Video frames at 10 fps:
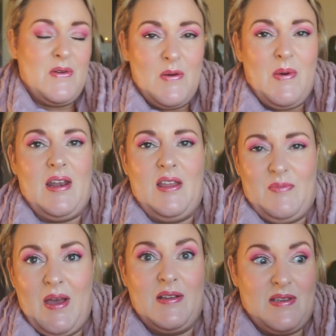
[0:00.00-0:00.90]
no pan left
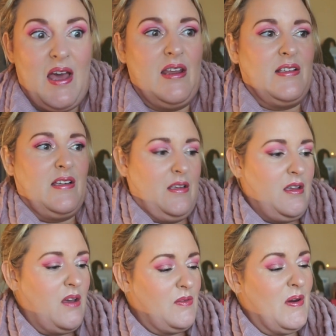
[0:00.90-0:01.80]
behind and I
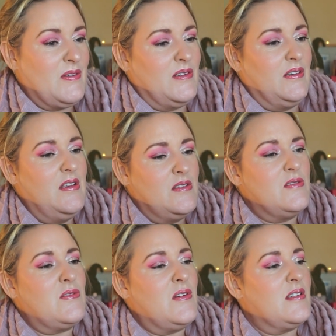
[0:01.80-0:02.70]
got them all done.
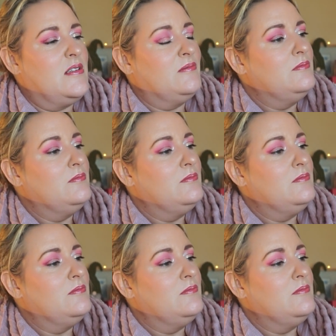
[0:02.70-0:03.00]
I'm thrilled.